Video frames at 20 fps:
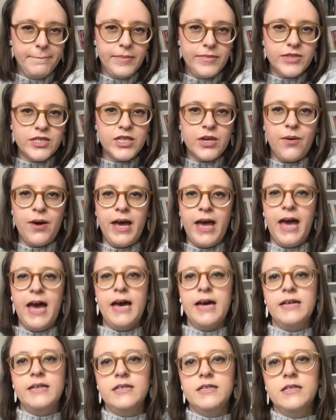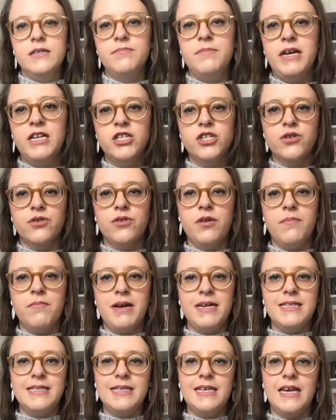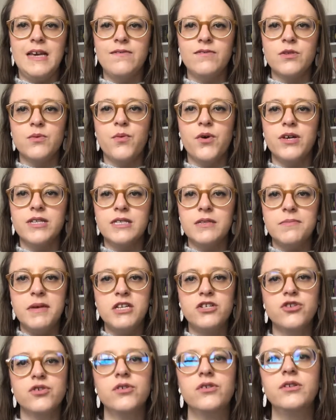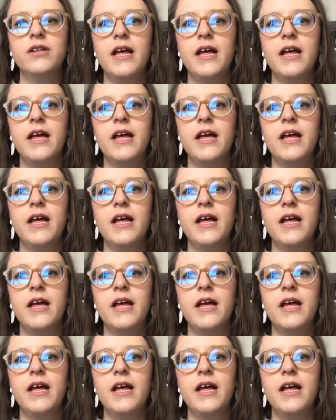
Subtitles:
So I had made sure that my sleeves were symmetrical,